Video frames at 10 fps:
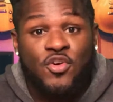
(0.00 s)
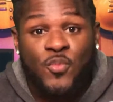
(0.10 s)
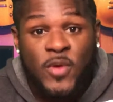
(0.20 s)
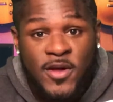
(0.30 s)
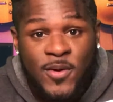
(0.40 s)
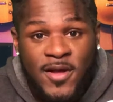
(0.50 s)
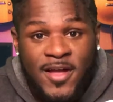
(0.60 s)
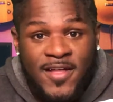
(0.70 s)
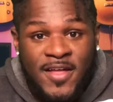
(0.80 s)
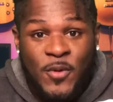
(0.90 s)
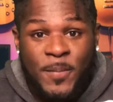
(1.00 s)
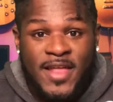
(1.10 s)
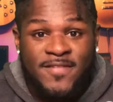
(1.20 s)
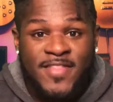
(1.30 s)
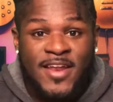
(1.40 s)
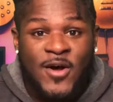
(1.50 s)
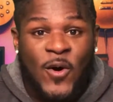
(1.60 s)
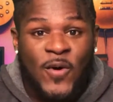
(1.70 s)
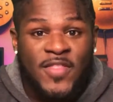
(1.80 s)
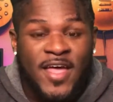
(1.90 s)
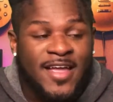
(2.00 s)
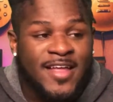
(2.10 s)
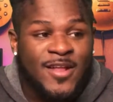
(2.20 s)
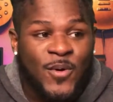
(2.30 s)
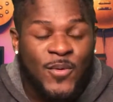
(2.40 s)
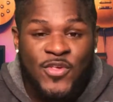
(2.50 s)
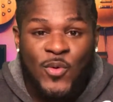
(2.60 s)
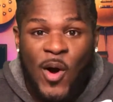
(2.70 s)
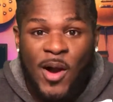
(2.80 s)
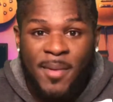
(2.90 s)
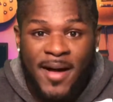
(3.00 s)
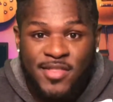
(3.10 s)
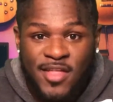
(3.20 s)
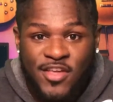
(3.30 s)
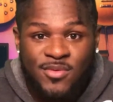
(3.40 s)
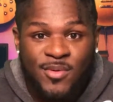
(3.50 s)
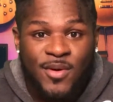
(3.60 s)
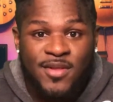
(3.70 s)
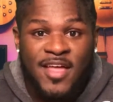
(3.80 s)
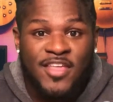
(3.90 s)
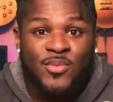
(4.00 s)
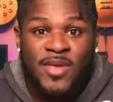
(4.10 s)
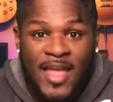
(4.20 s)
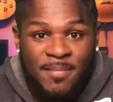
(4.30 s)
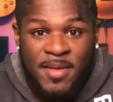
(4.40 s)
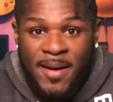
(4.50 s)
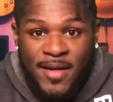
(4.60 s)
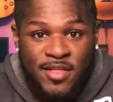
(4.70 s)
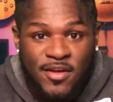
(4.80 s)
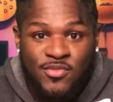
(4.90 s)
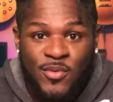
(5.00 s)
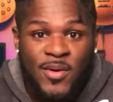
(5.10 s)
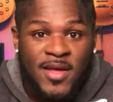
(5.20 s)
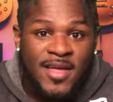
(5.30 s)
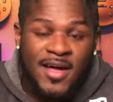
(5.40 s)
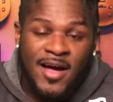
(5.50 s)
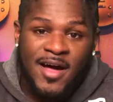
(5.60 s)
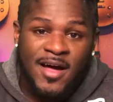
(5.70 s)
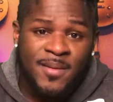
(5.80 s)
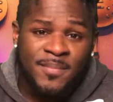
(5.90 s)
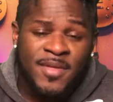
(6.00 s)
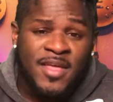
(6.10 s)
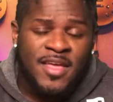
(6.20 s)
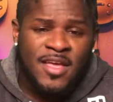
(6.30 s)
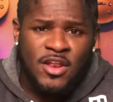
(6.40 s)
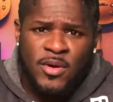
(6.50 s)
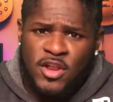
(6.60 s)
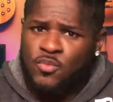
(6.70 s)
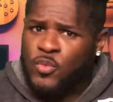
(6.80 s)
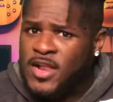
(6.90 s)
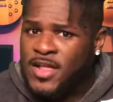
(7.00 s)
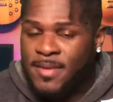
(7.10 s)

you're real. They don't believe that you are bisexual or that you can be bisexual. And it's really